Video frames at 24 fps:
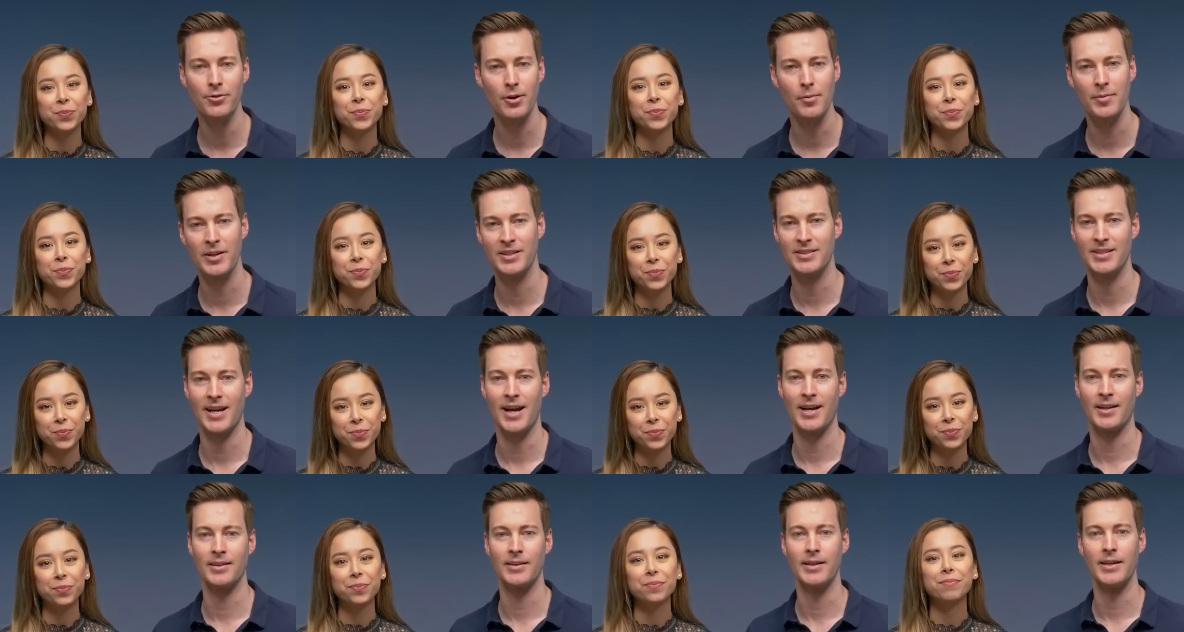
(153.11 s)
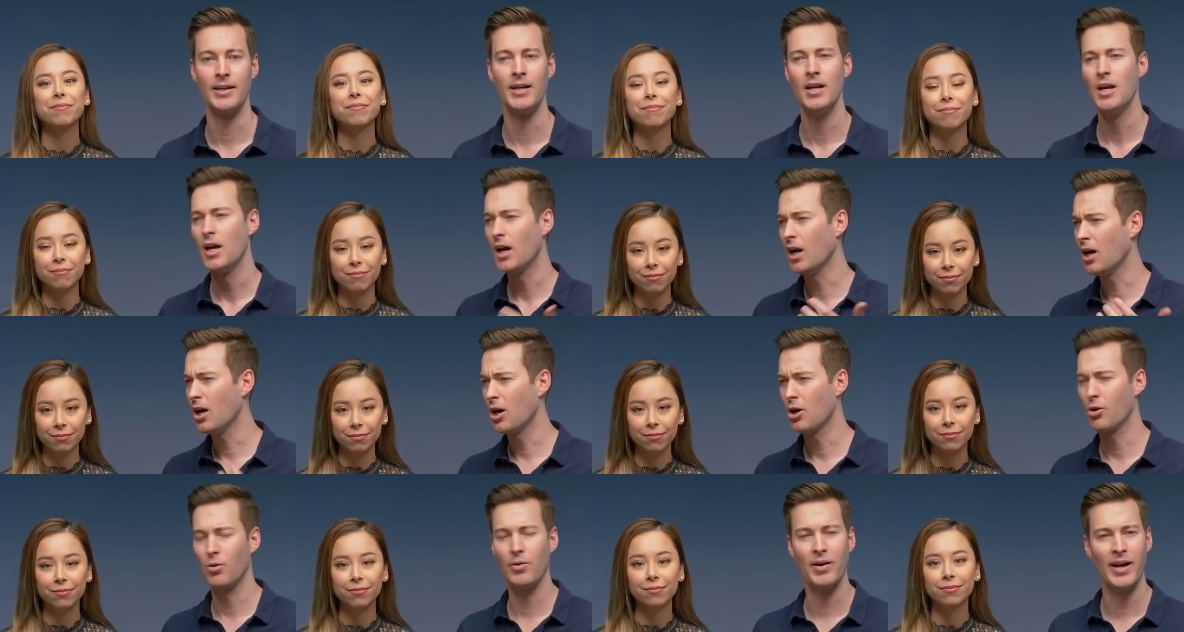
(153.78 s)
Speaker 1: from exactly?
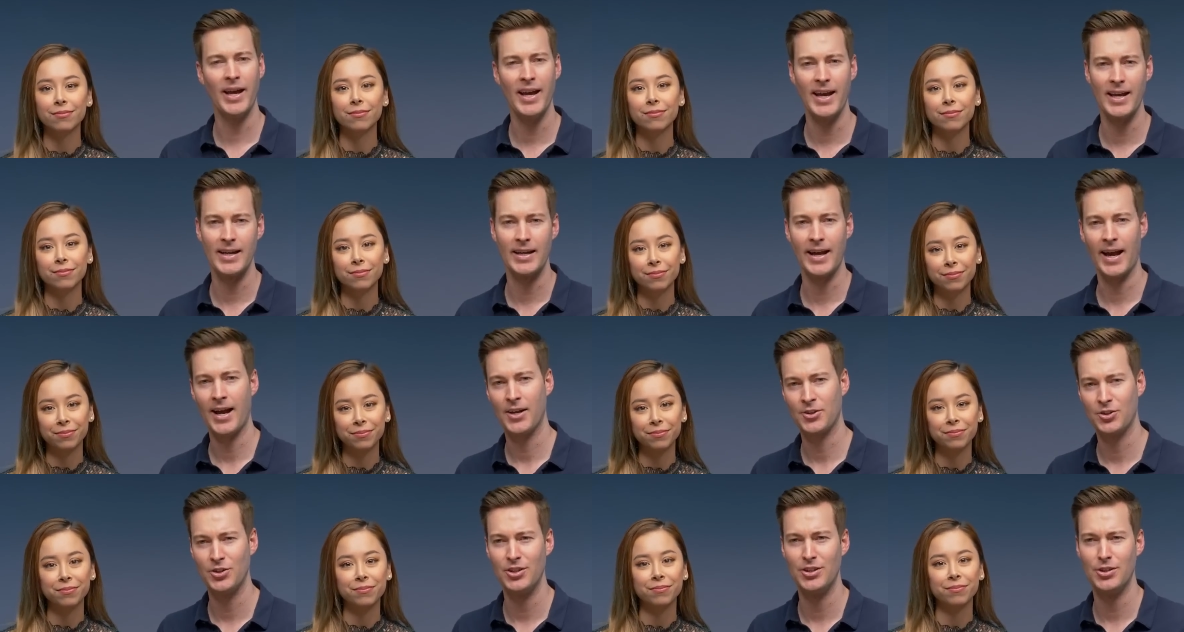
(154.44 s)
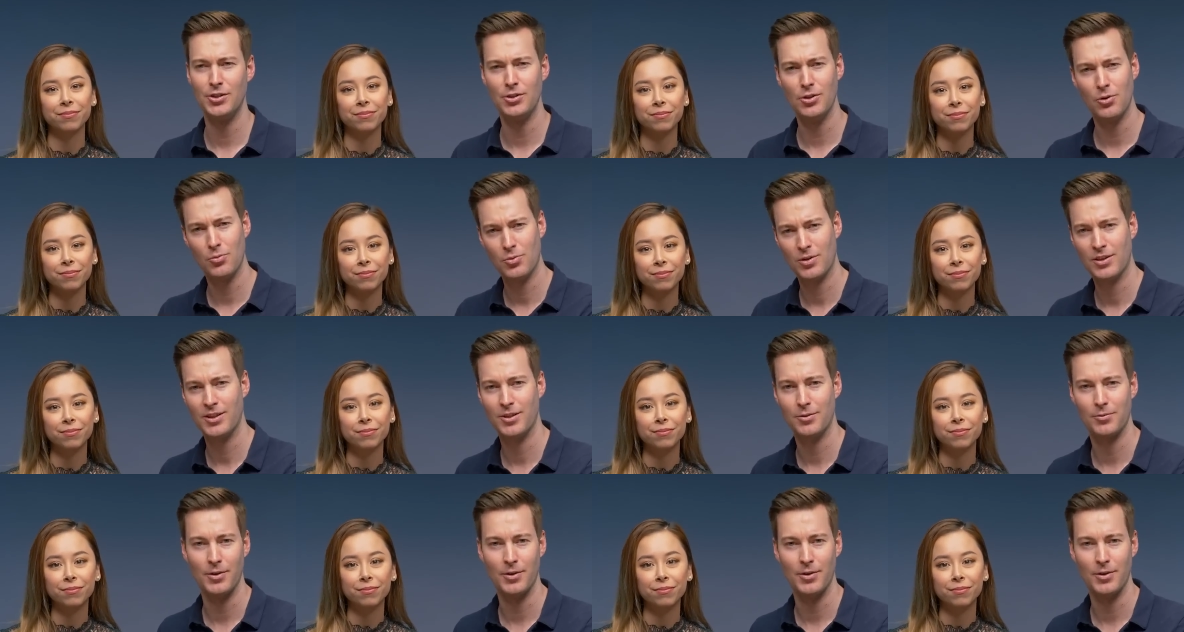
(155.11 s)
Oh, hey, actually, do you know where the